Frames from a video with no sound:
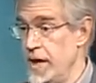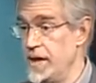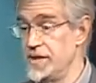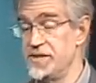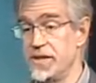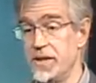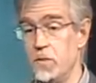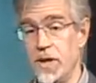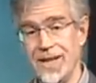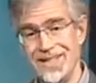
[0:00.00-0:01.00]
And he said,
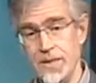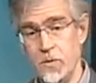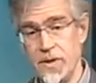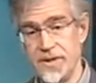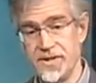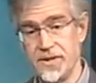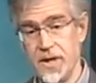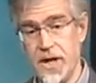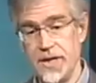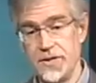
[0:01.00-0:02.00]
what I did was
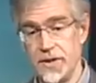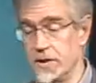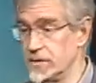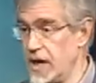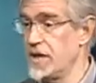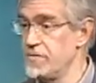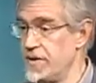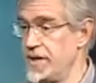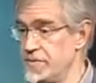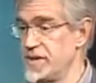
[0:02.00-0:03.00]
I took a lot of
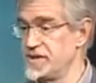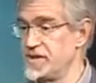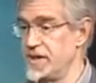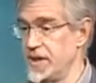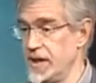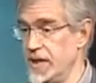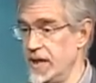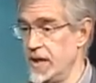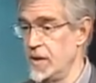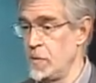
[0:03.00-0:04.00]
vitamin C.
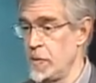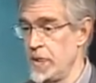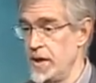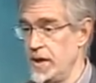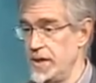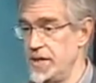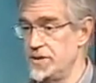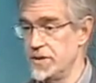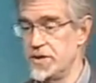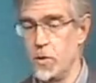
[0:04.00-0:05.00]
He
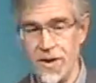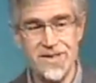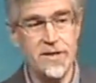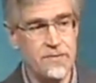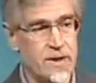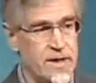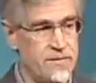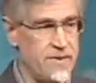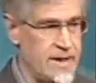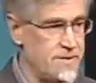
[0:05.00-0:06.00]
took
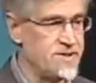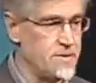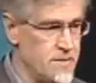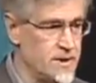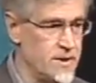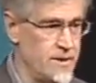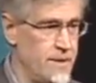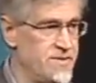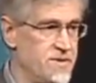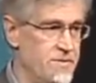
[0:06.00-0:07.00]
25,000
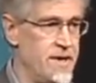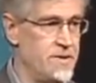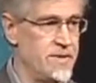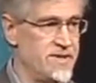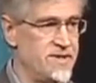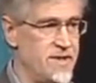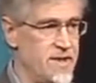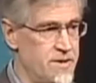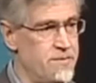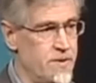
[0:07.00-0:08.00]
milligrams of vitamin
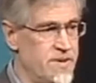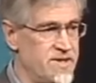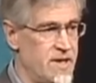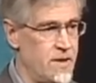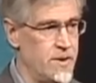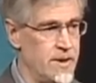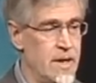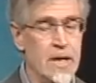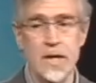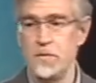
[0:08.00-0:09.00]
C in the first hour.
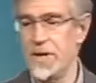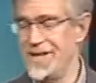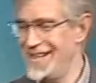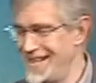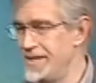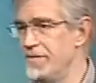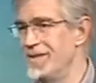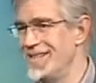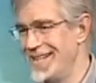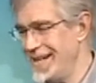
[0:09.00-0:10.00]
By the end
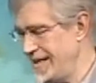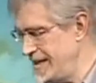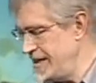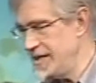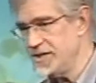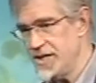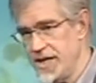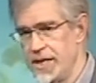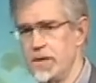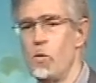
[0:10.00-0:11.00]
of the day, he had
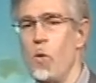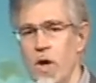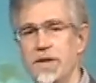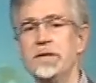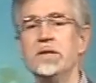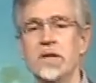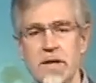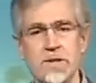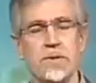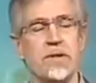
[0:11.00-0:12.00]
taken
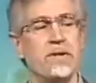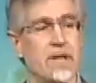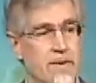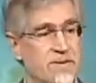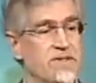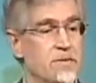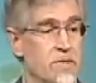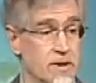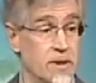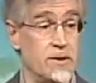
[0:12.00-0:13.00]
100,000
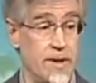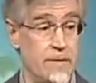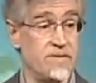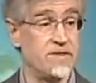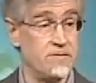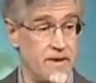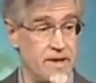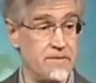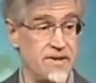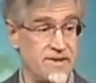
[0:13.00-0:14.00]
milligrams of
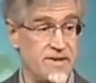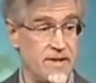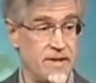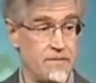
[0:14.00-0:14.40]
vitamin C.